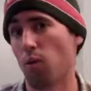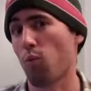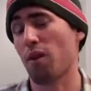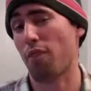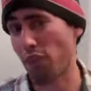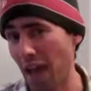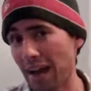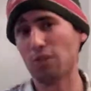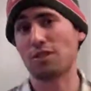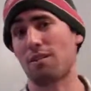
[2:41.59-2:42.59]

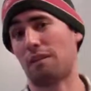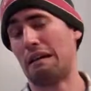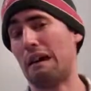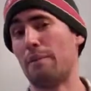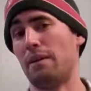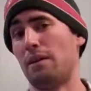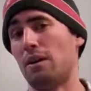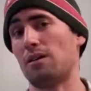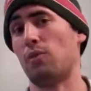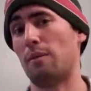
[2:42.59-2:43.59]
1,000th comment
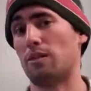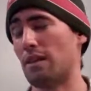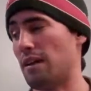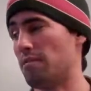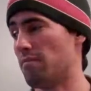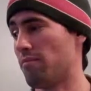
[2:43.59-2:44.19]
on the website.